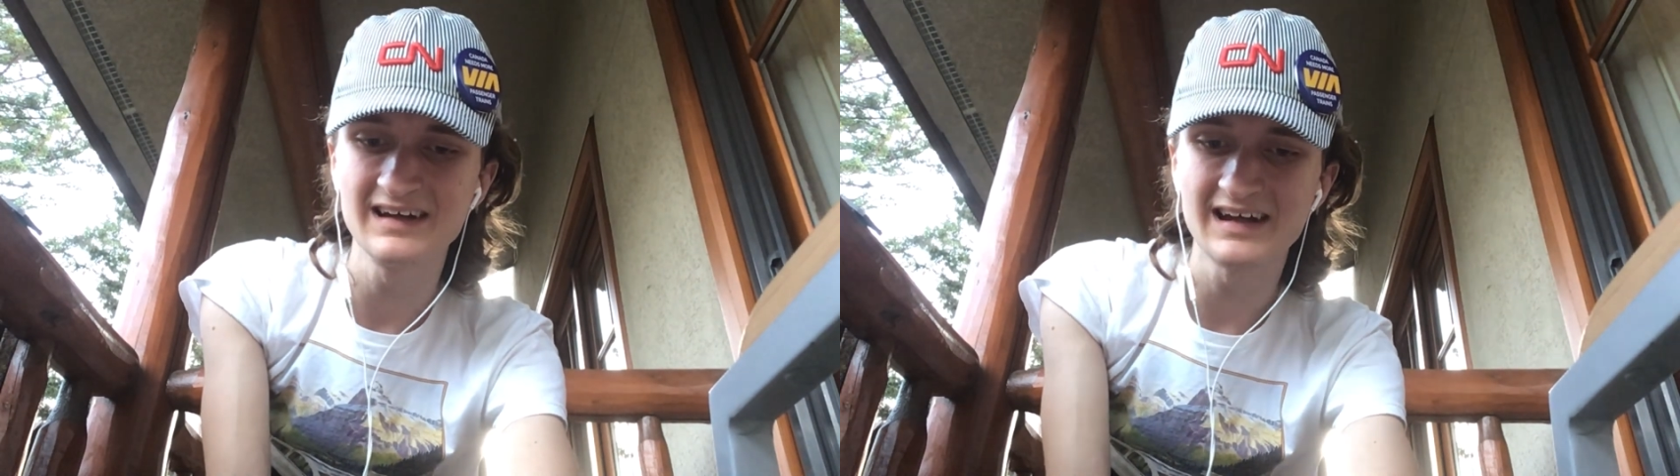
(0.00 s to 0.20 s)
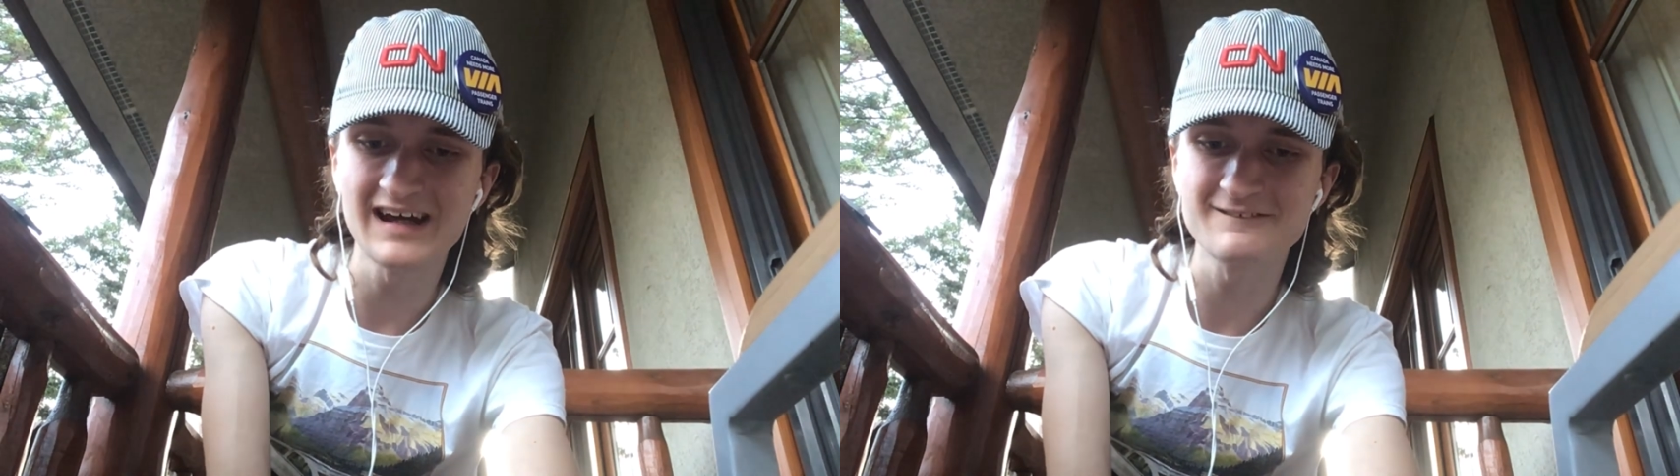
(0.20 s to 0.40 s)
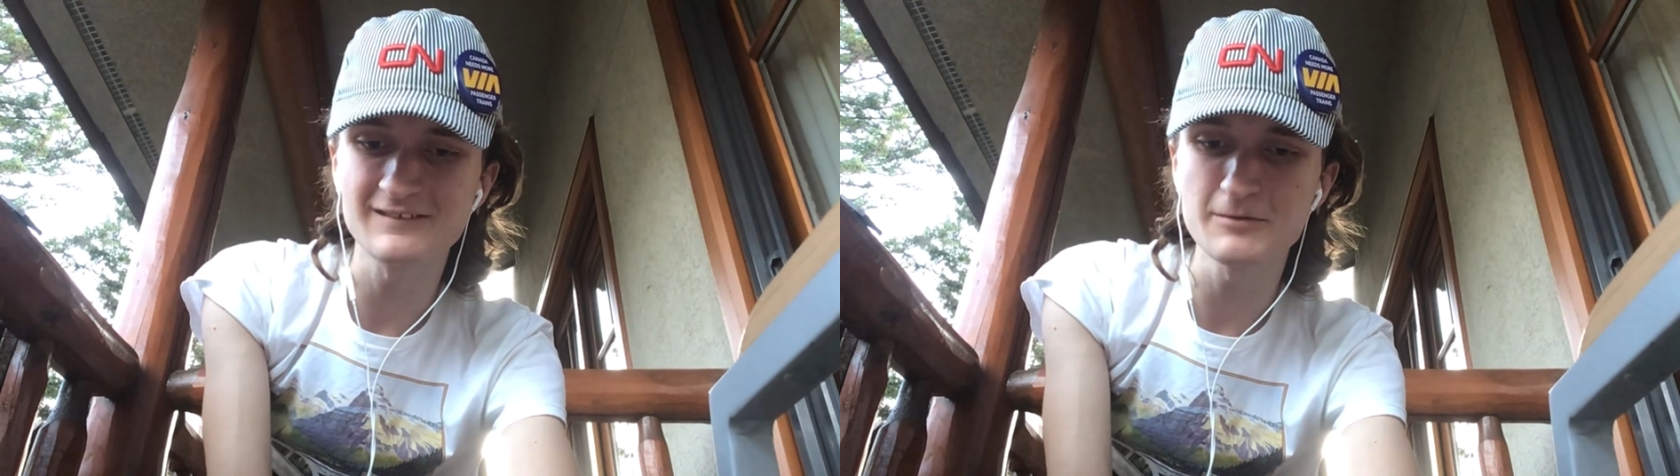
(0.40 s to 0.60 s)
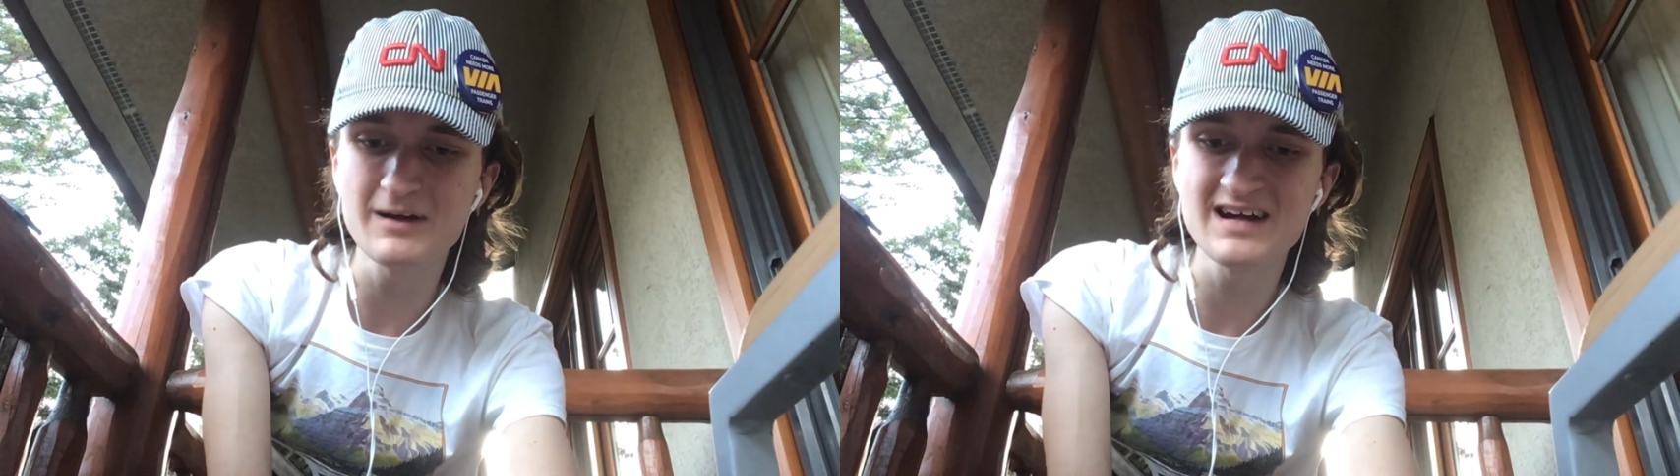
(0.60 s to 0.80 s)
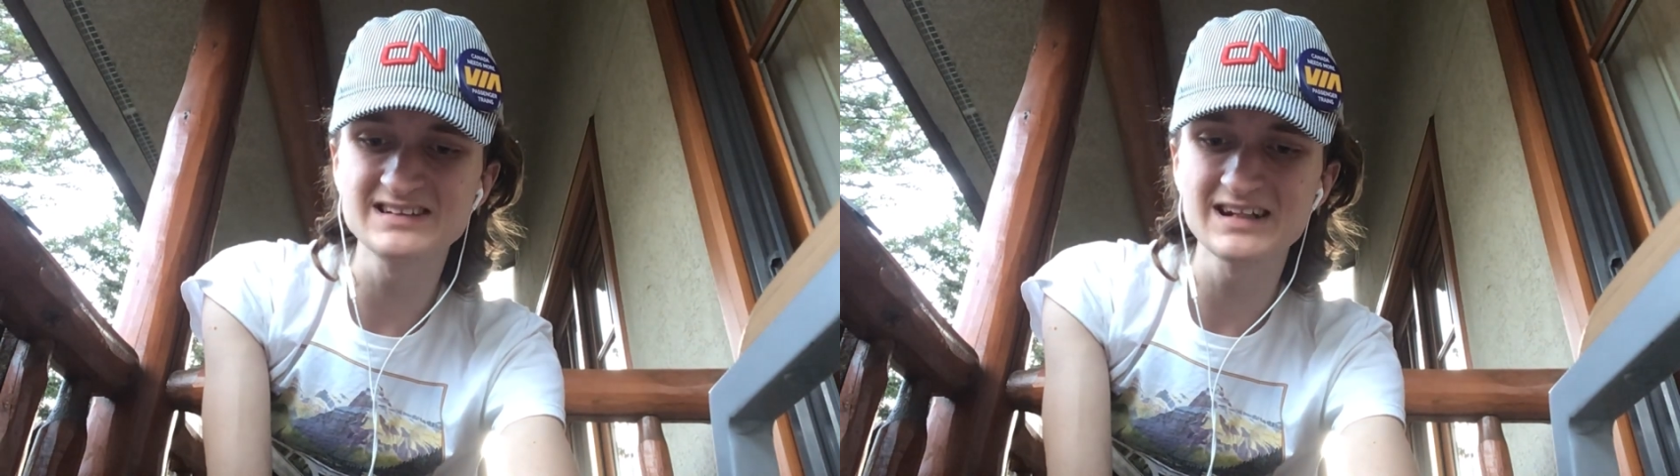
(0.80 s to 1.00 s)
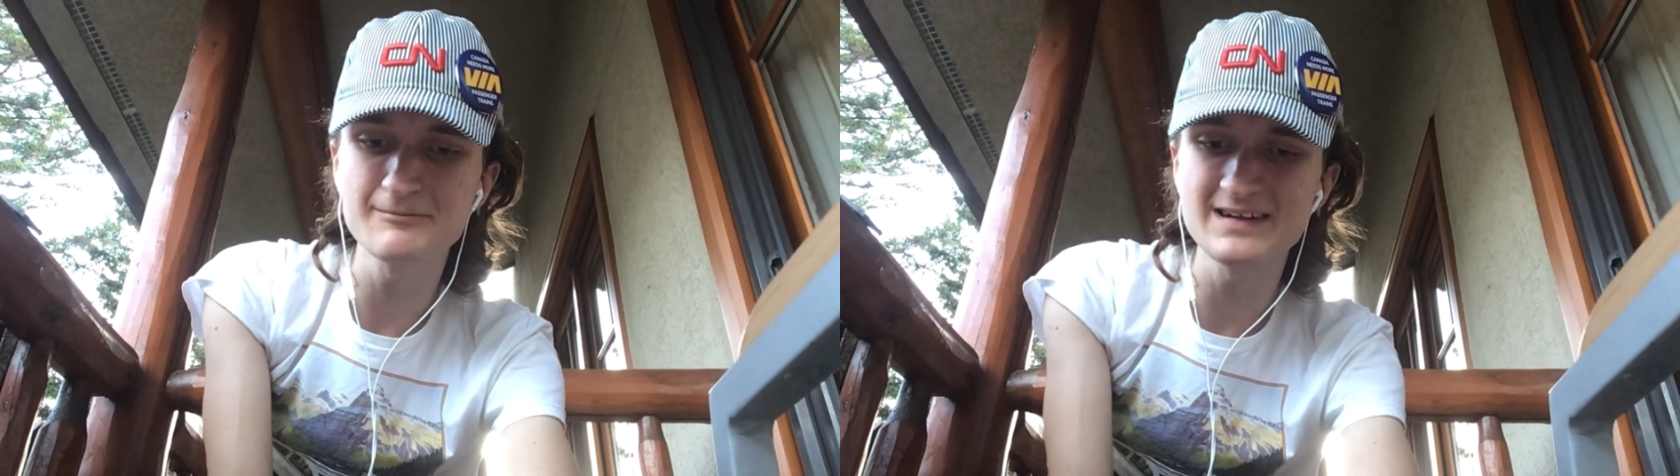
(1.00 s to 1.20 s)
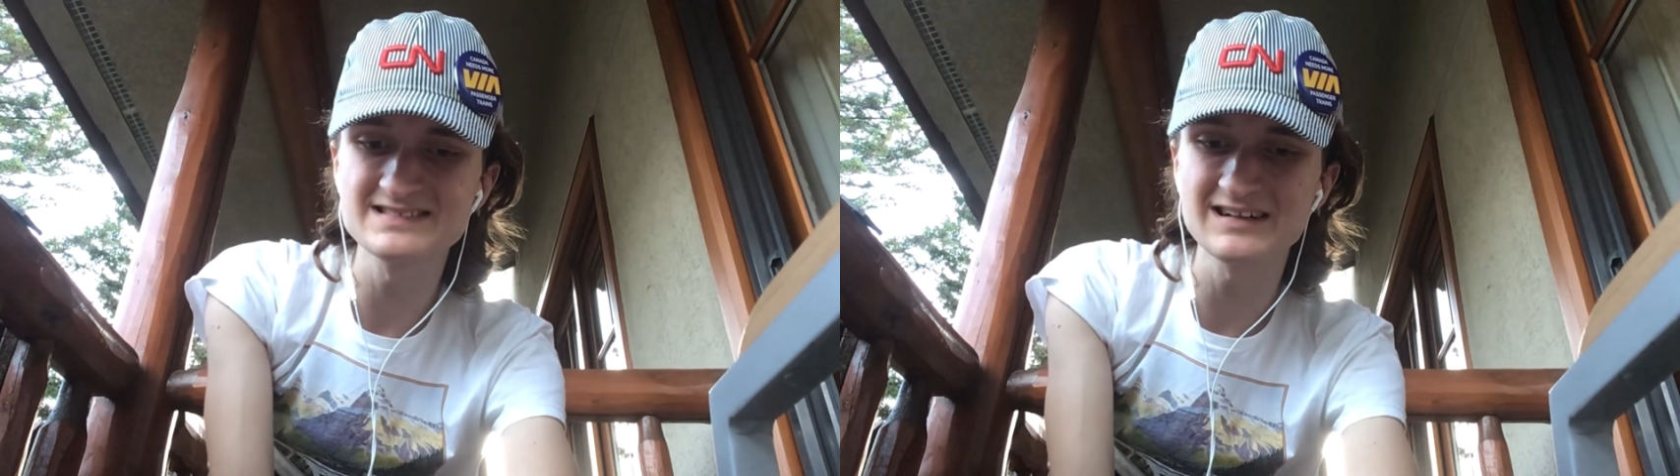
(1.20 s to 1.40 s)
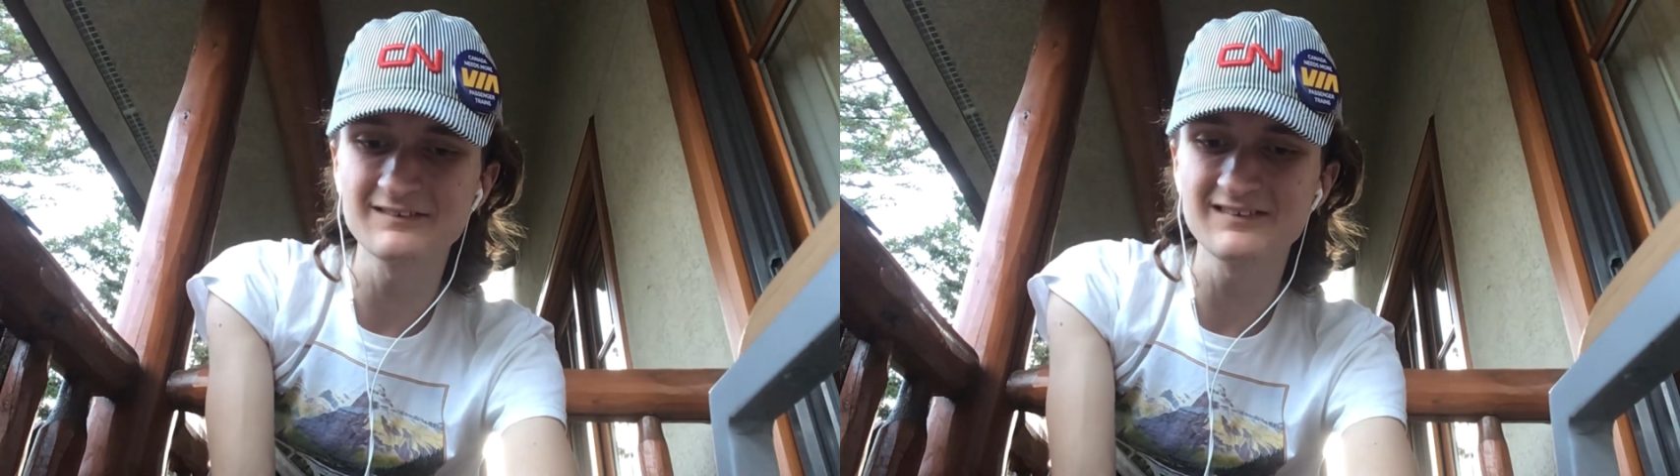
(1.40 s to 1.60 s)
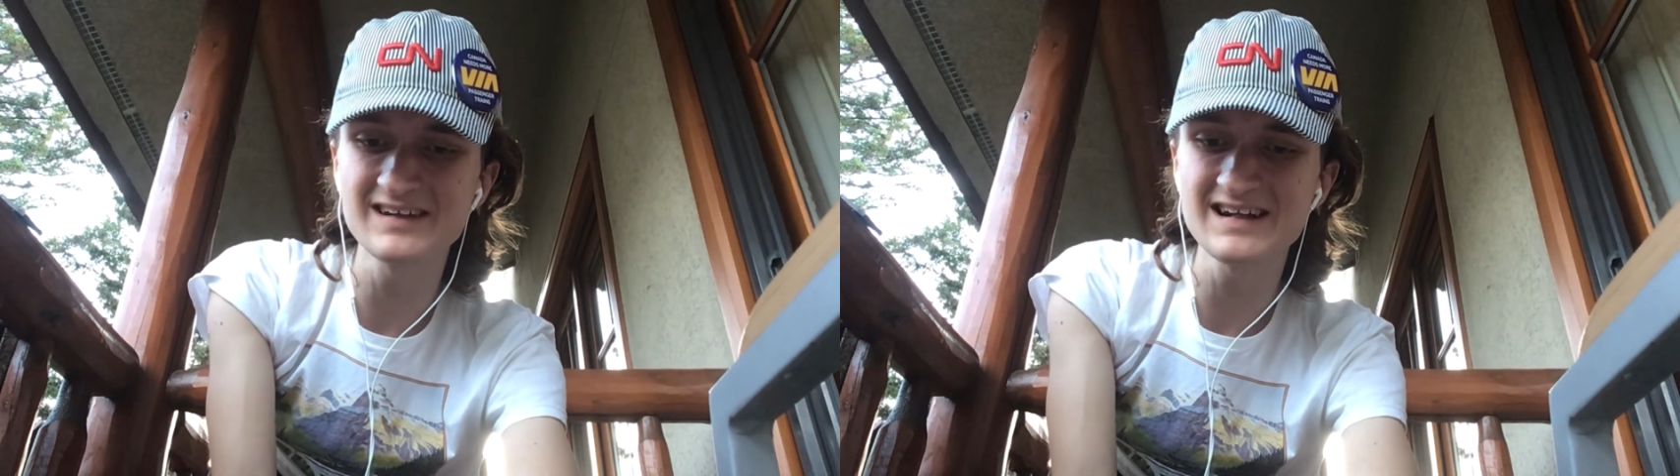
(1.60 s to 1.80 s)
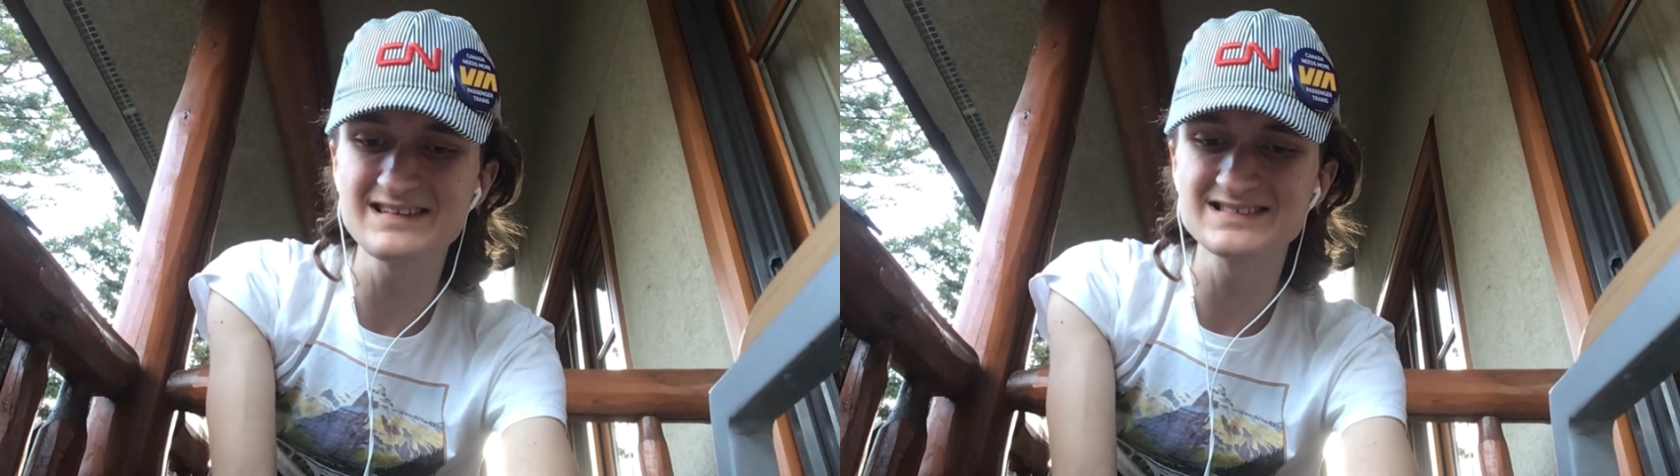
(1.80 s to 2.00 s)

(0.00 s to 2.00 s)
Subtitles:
after imagining myself creating